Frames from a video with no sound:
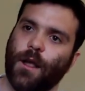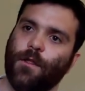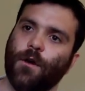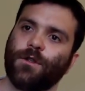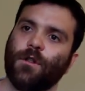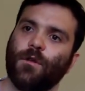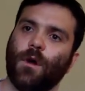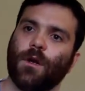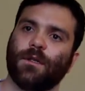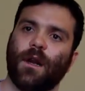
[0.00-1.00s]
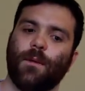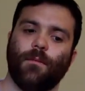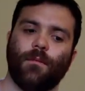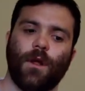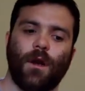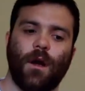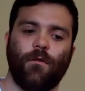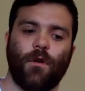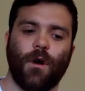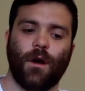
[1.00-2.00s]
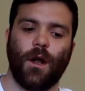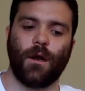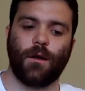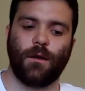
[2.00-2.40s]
And those are the ones that I'm going to cover and